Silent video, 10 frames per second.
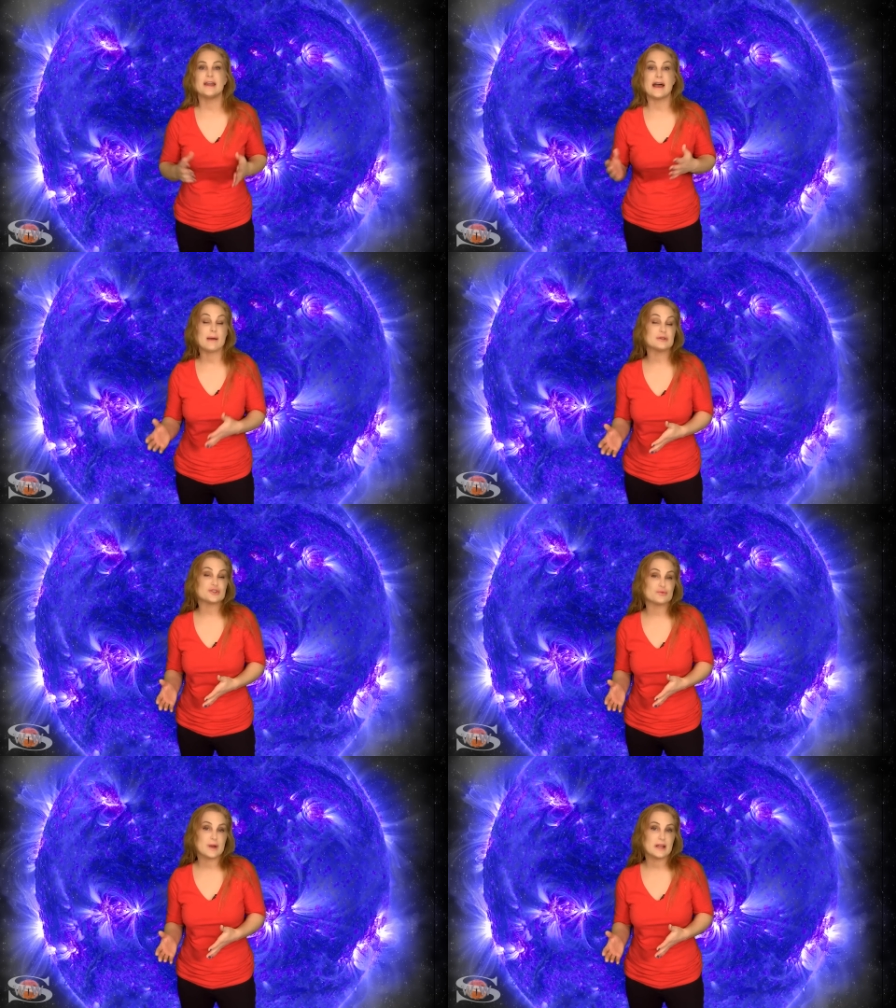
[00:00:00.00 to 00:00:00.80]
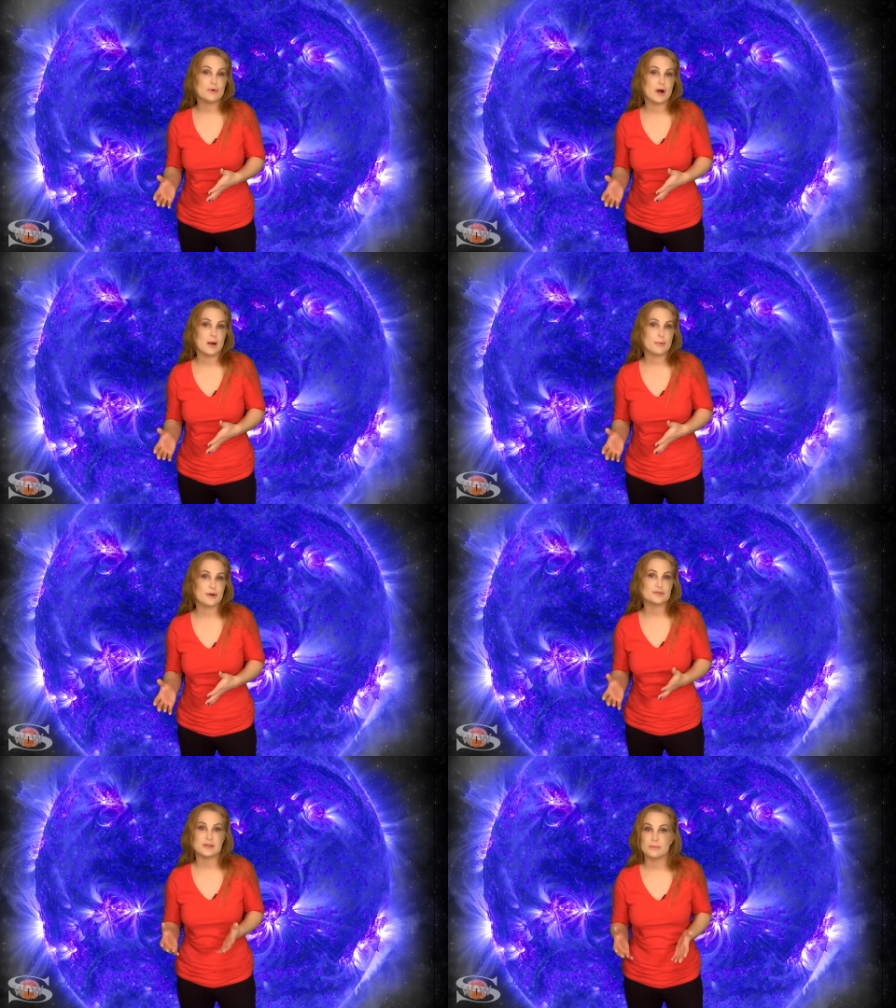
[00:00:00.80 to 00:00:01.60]
Now, amateur radio
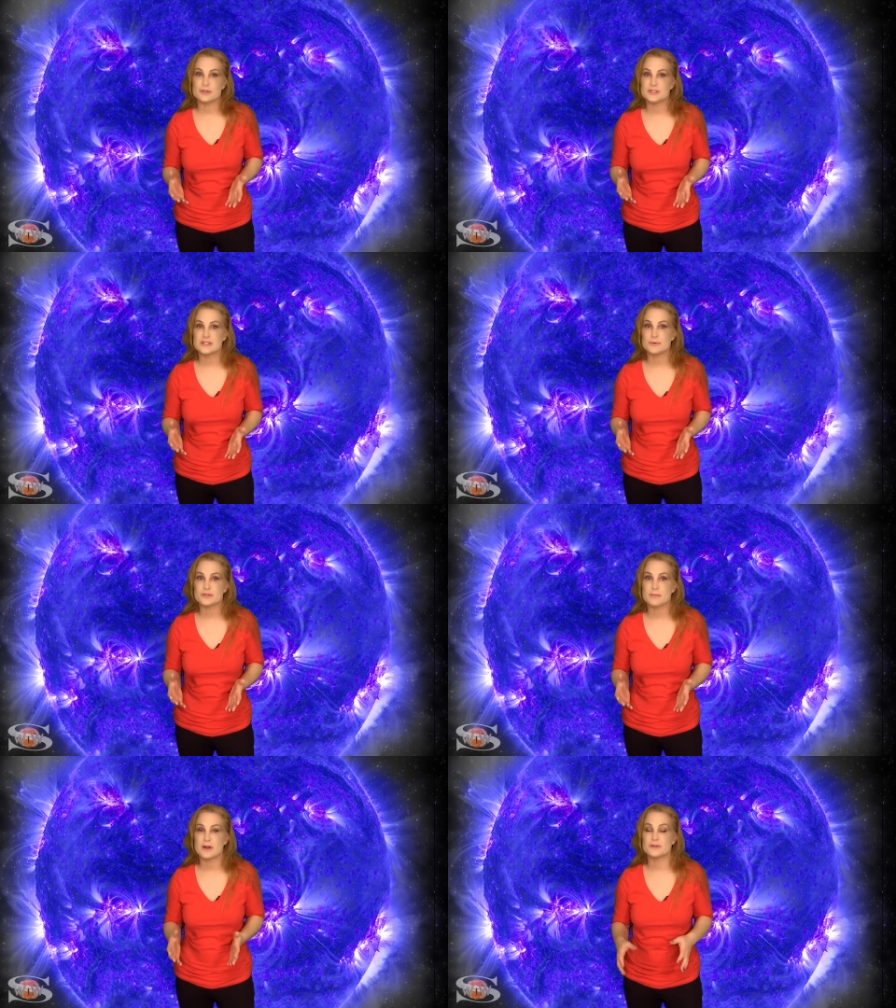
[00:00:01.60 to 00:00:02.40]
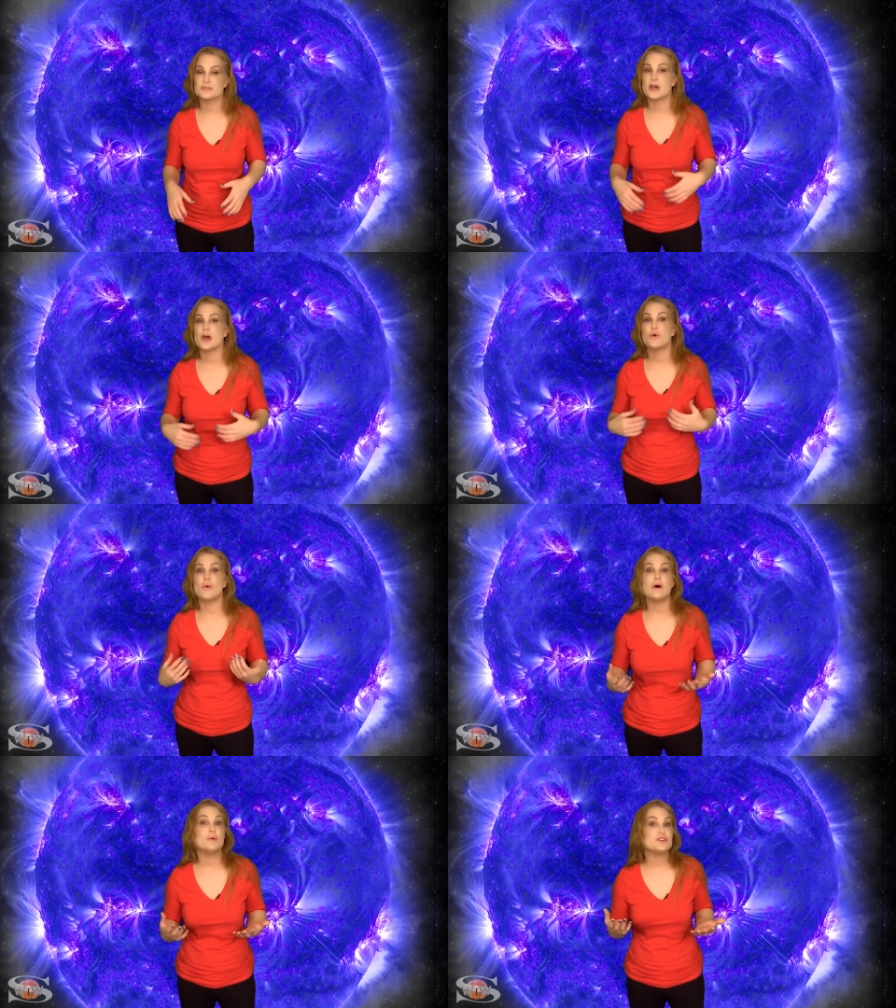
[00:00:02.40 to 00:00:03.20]
operators and emergency responders,
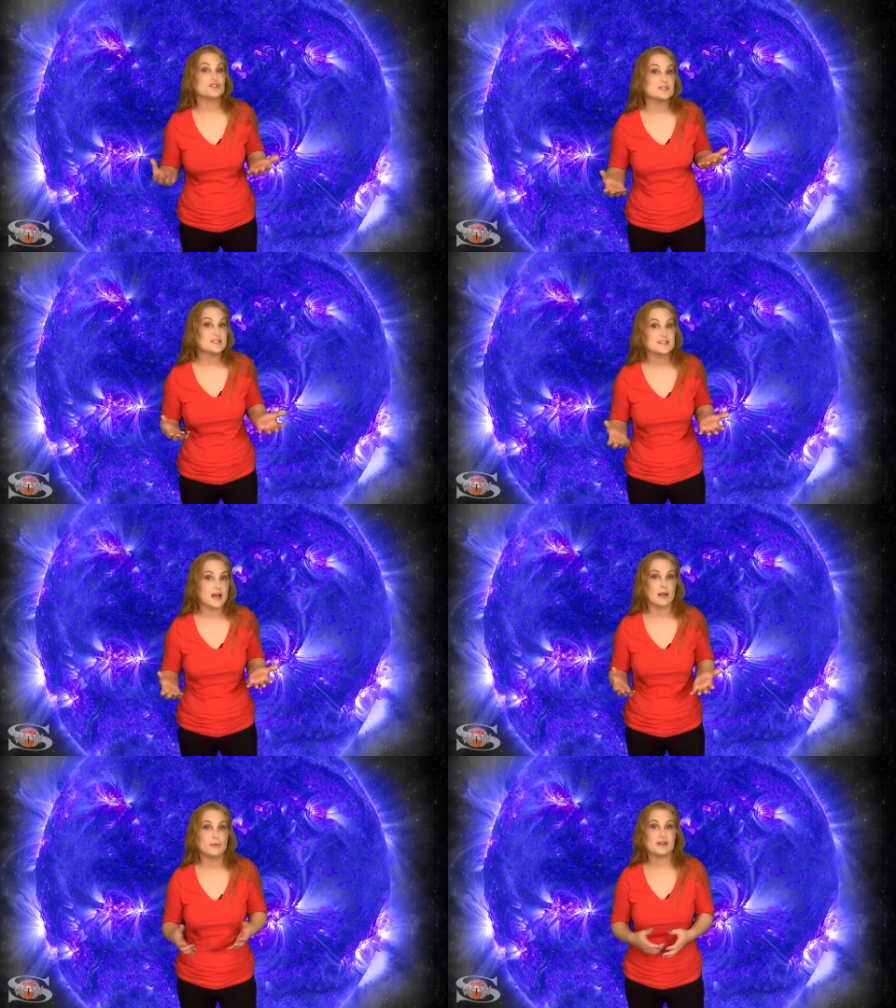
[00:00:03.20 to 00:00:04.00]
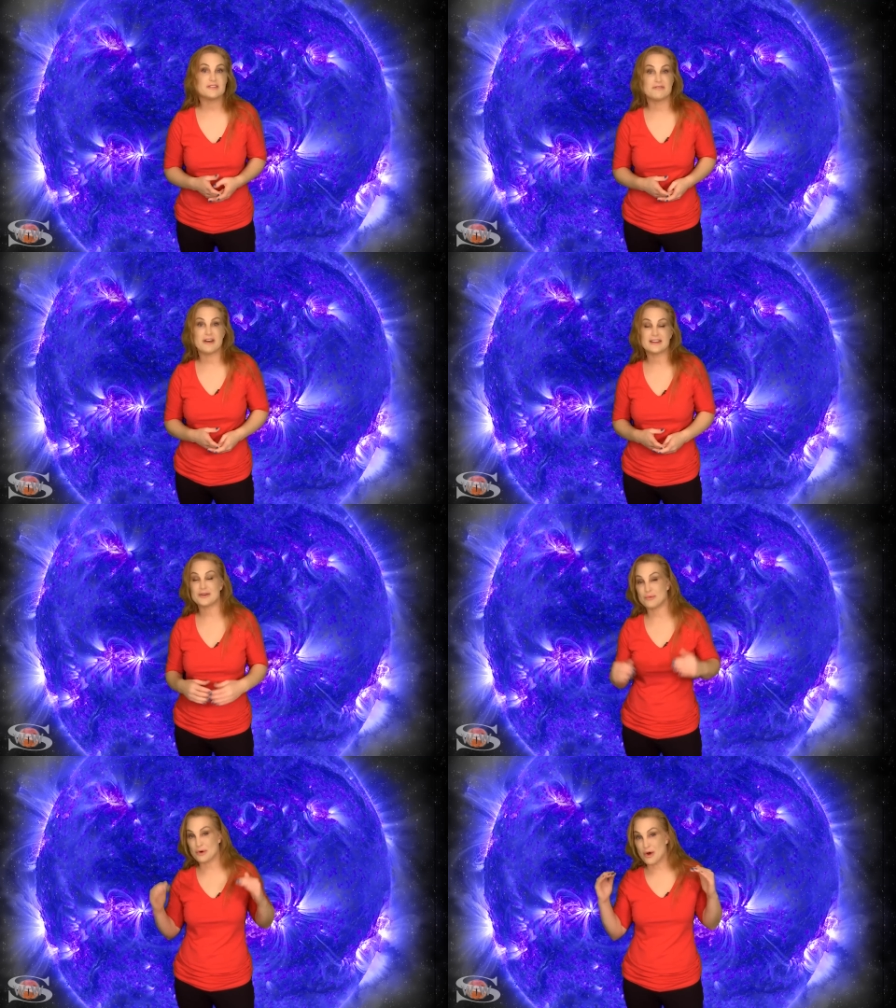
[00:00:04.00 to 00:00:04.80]
while we should celebrate the fact
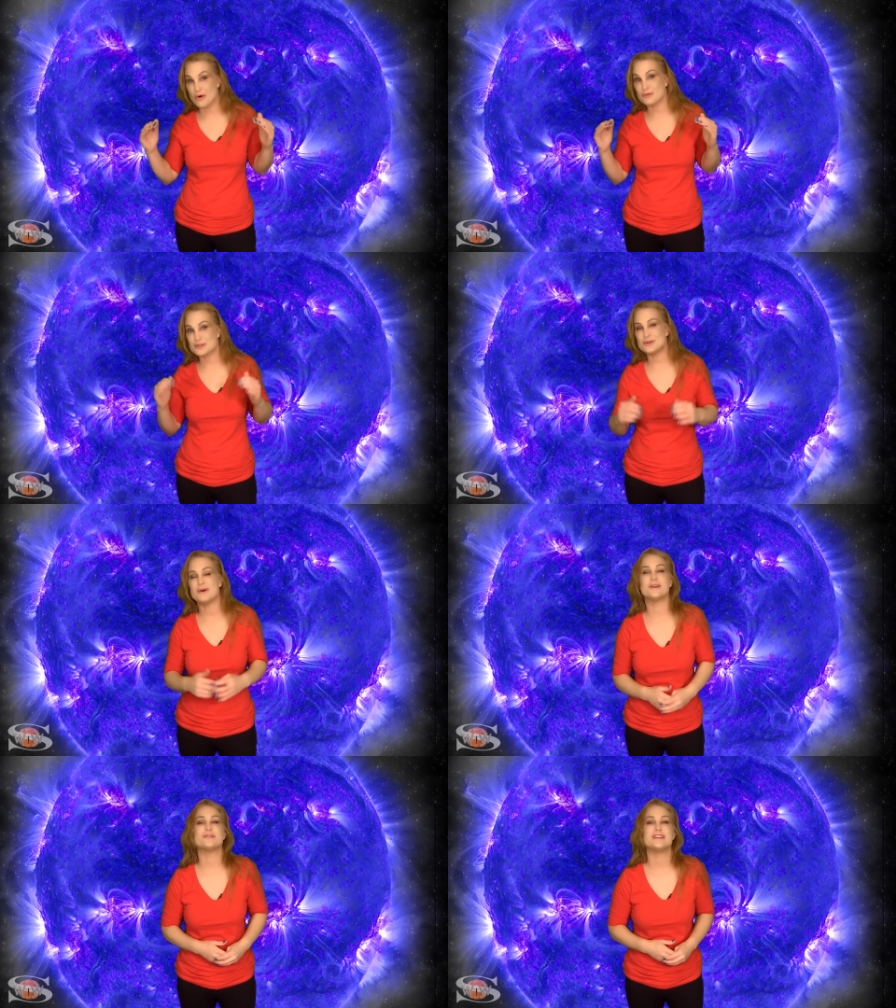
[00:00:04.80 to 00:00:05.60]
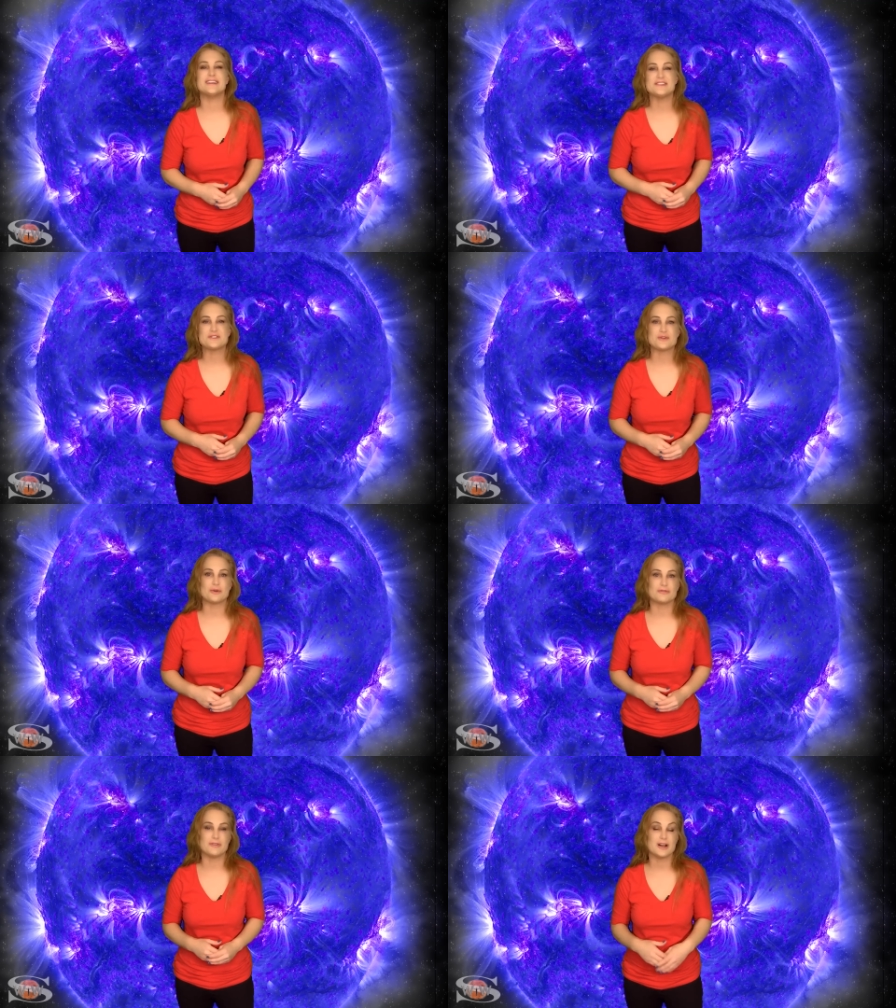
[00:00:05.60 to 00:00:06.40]
that we're over 200 in the
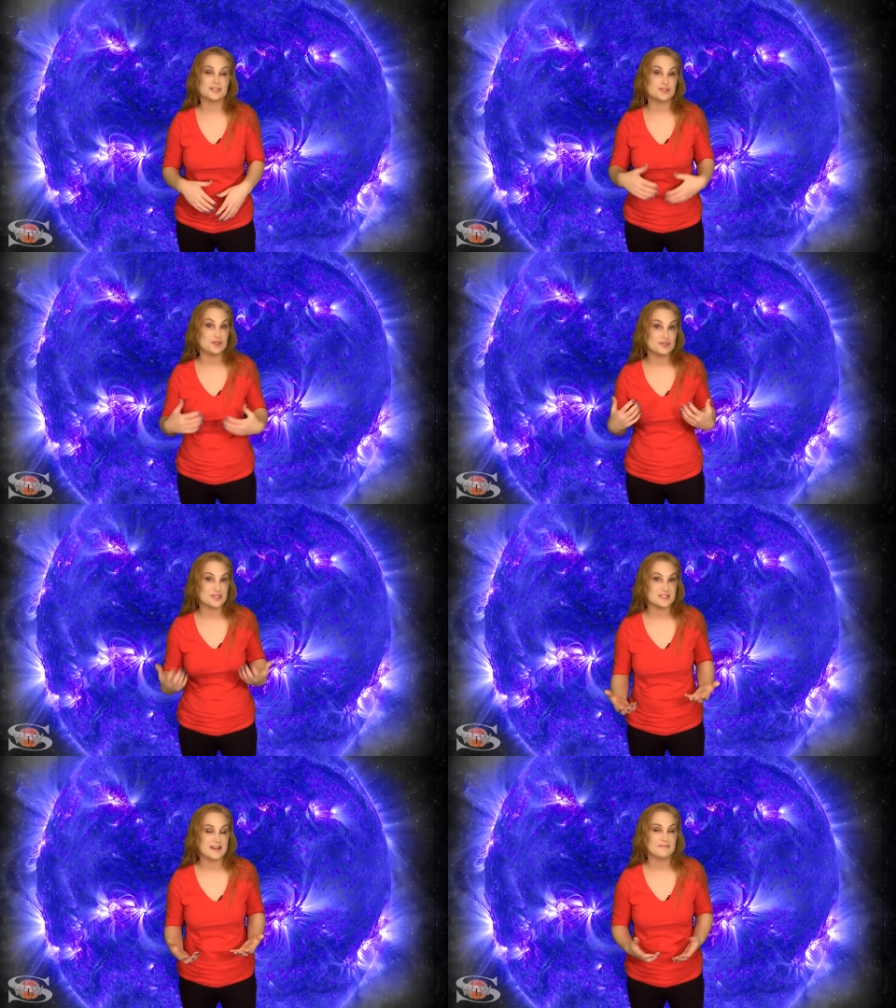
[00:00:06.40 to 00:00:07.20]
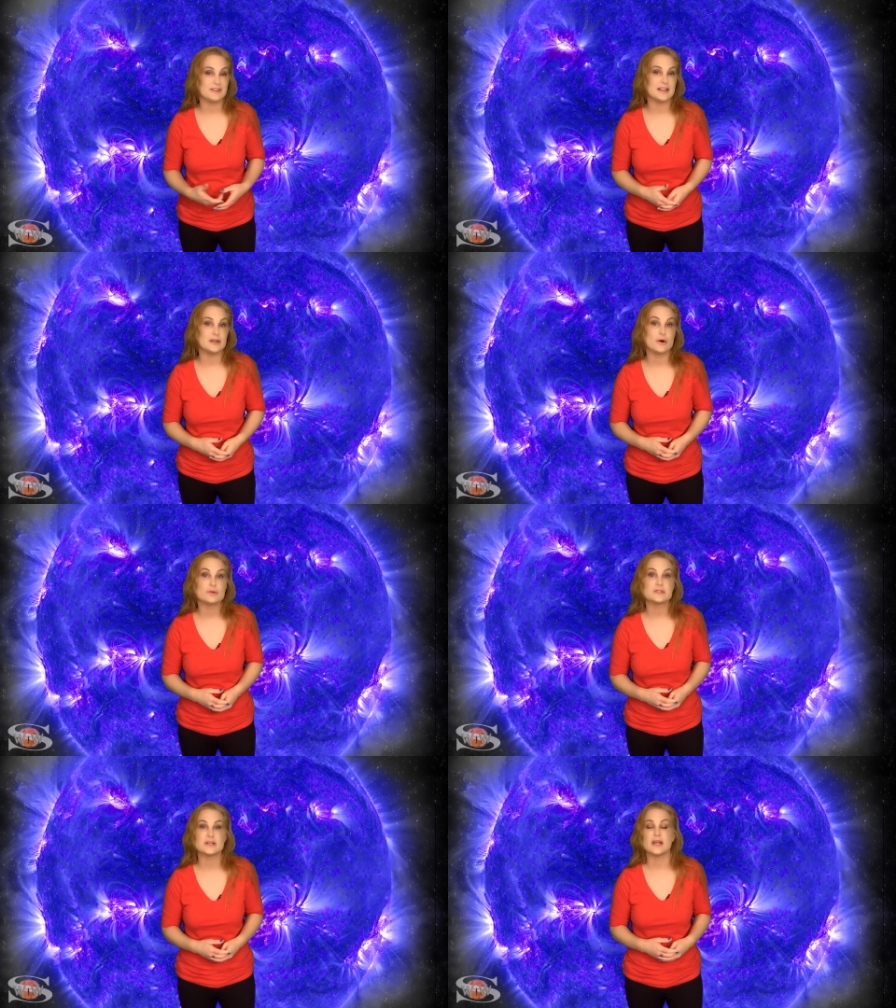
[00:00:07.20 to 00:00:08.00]
solar flux, you should definitely
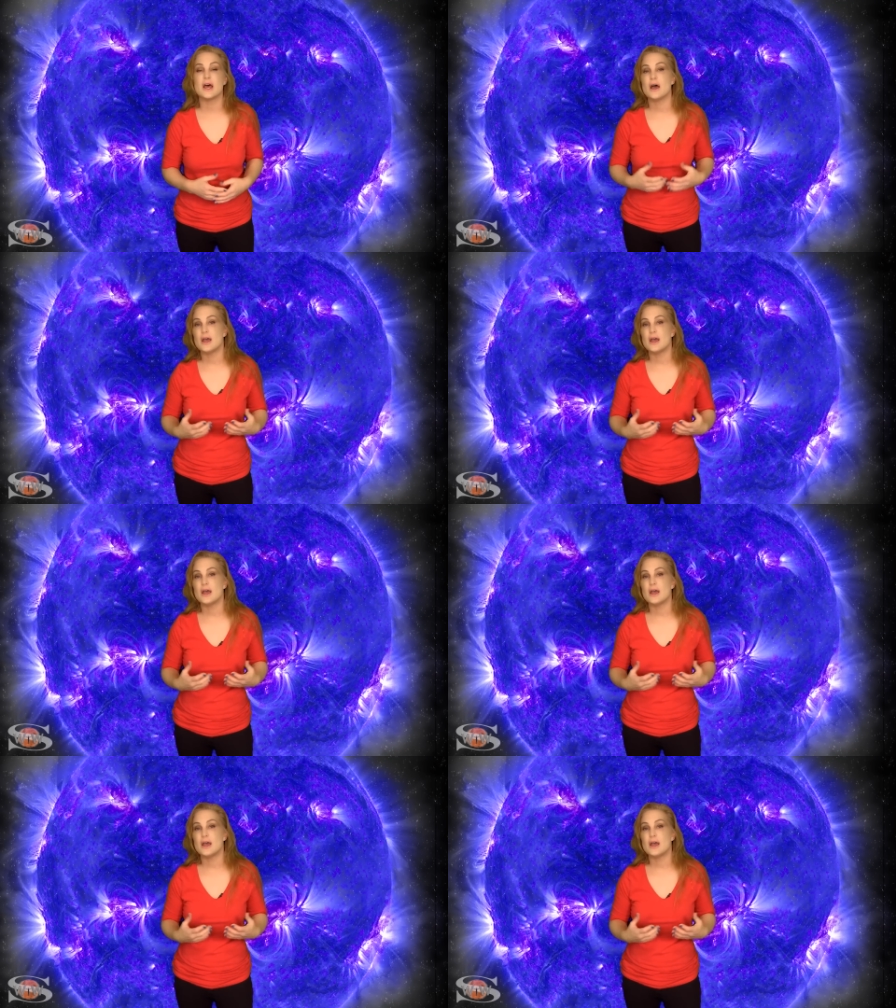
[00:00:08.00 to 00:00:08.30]
notice it